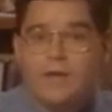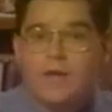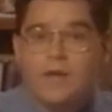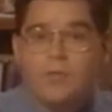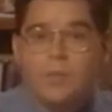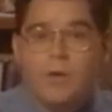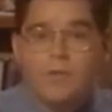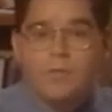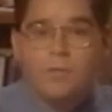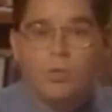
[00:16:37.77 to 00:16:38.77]
it's part
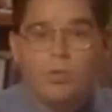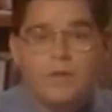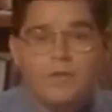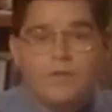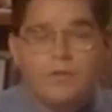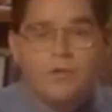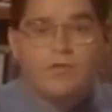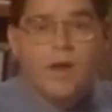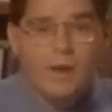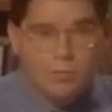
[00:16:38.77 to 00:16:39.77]
of the Boolean search
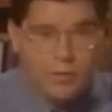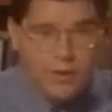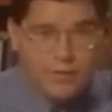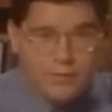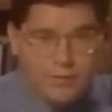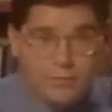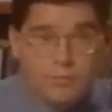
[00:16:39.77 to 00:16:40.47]
operators.